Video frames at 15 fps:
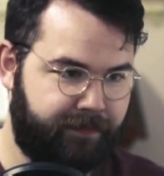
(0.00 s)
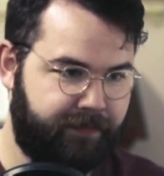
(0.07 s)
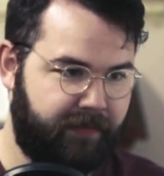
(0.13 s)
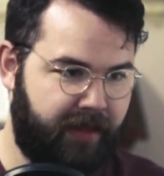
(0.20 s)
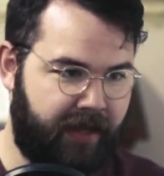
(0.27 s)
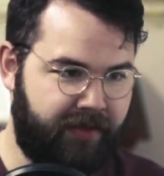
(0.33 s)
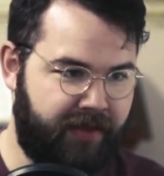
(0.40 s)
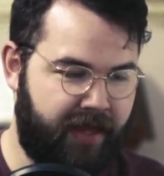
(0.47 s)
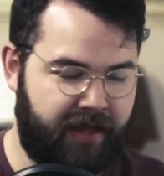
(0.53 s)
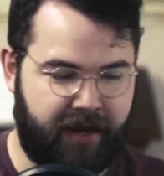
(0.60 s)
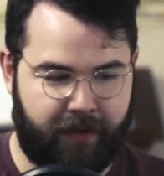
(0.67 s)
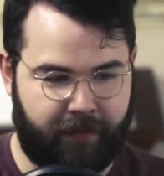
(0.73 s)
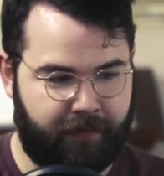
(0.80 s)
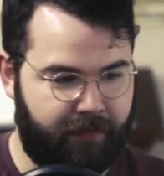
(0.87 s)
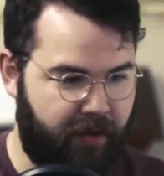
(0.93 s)
And then
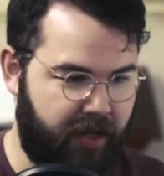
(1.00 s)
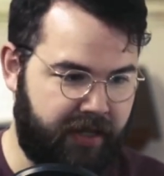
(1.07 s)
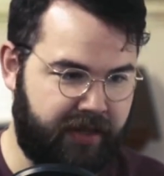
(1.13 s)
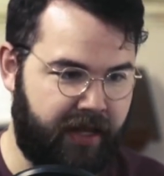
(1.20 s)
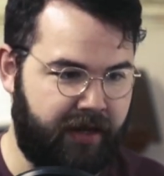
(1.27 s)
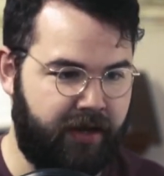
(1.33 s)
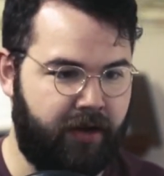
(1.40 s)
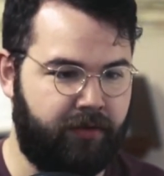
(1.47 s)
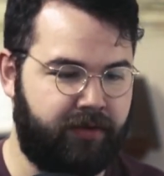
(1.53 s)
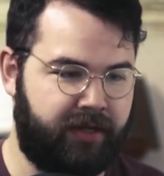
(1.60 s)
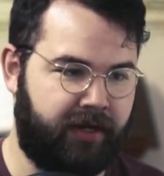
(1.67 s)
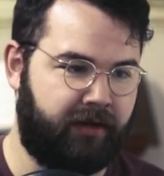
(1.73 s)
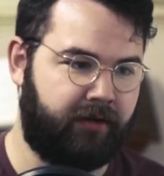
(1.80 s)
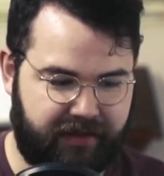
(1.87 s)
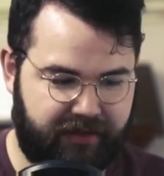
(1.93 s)
I'm in that note
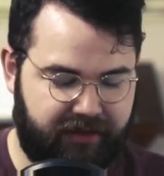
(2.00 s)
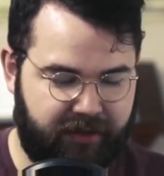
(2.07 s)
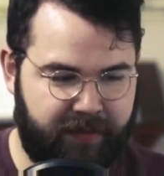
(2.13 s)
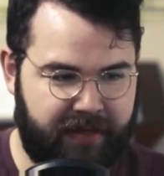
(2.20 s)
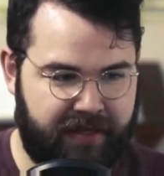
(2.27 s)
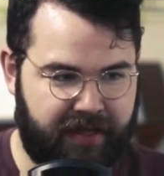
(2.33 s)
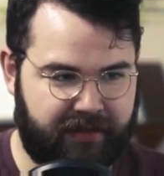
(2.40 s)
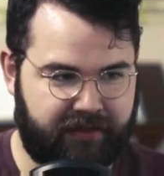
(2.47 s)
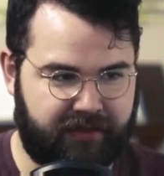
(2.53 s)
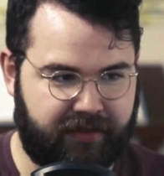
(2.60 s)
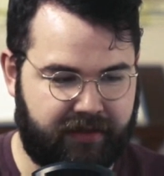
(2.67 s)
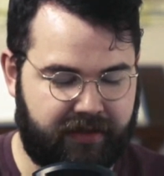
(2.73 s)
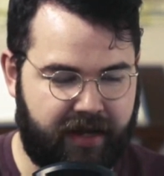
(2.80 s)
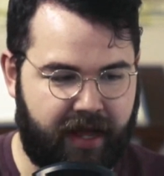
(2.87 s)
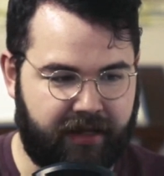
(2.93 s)
there. To me, that's
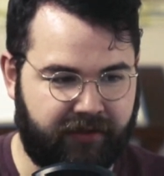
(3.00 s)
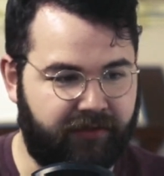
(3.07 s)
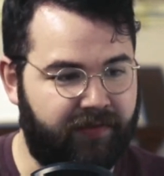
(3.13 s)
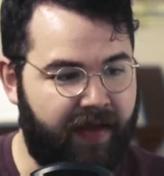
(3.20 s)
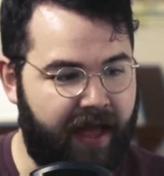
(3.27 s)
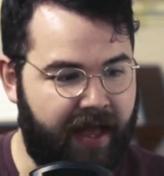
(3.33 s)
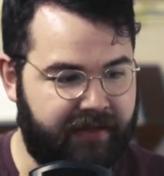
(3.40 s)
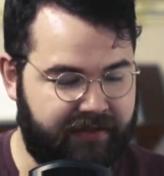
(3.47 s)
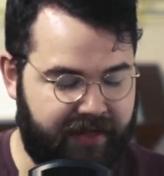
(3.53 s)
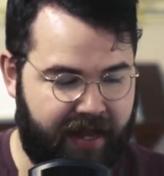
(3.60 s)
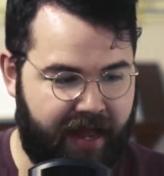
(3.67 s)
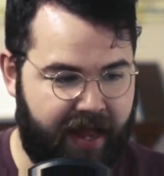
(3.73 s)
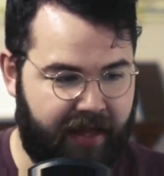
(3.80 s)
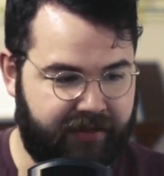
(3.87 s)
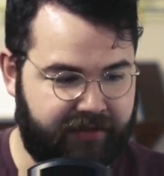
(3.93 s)
not as fast
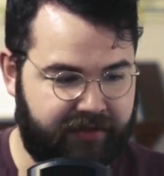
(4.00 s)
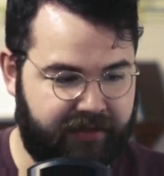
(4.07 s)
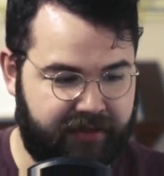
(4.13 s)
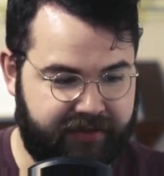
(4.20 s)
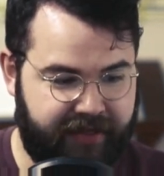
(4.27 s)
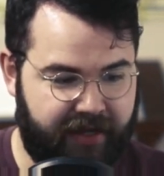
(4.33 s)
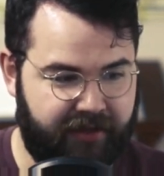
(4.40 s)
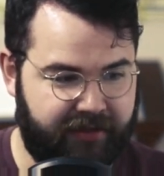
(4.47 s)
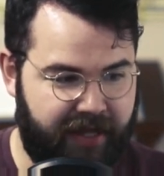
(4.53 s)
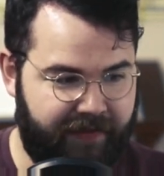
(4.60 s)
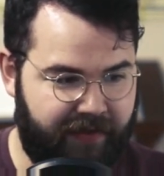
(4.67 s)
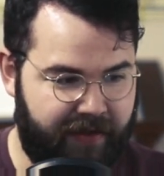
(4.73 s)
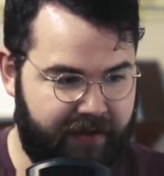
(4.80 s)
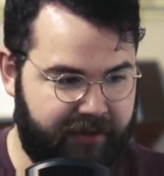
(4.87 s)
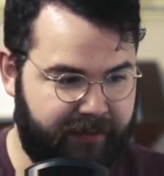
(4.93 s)
as
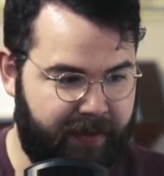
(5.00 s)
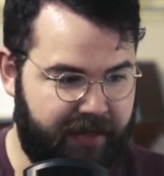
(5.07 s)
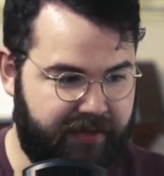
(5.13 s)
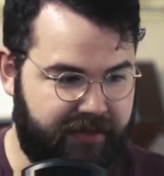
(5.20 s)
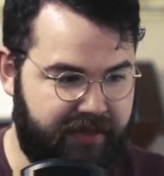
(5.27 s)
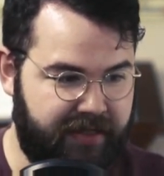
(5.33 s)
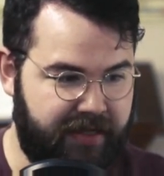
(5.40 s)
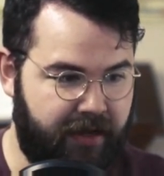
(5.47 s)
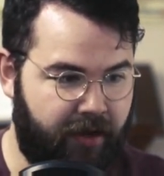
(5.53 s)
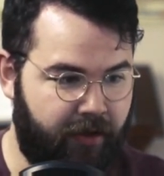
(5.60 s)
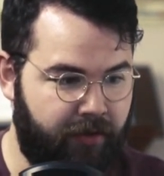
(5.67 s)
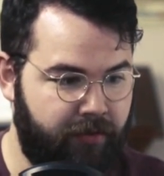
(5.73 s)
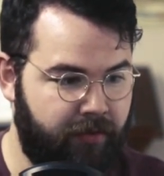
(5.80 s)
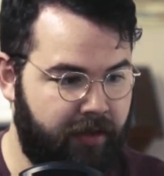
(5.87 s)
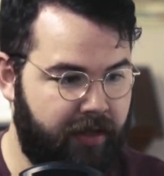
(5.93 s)
Zetteldeft. I hit space D
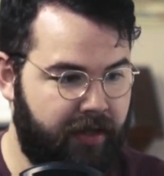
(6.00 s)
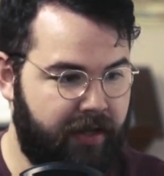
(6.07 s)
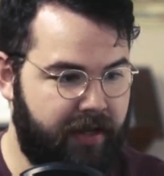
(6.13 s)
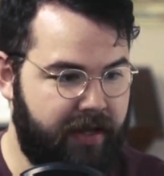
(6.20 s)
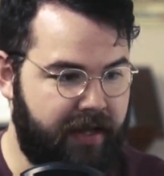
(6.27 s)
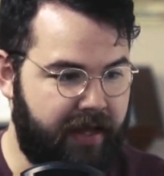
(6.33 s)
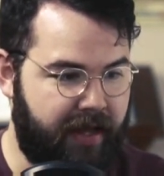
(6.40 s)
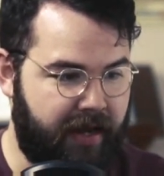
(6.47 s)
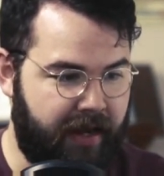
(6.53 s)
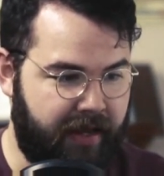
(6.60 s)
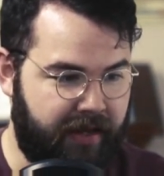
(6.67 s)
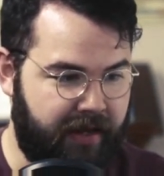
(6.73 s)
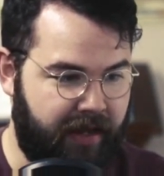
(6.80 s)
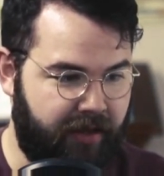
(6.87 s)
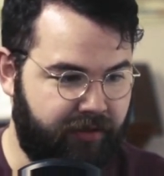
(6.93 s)
O and I
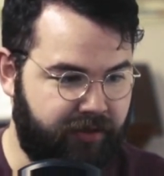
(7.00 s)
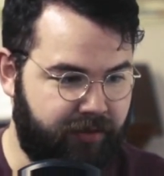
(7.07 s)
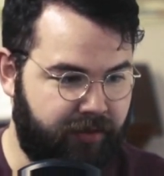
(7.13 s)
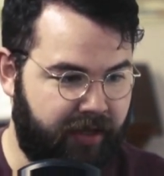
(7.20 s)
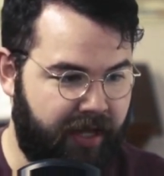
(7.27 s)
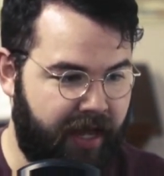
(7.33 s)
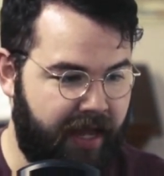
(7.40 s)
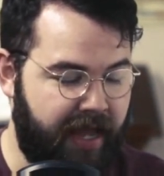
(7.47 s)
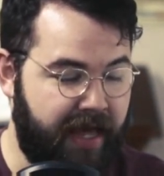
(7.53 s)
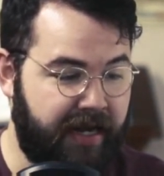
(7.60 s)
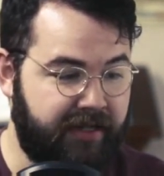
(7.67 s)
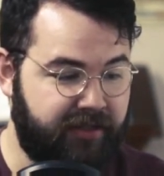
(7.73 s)
hit L U K, and it's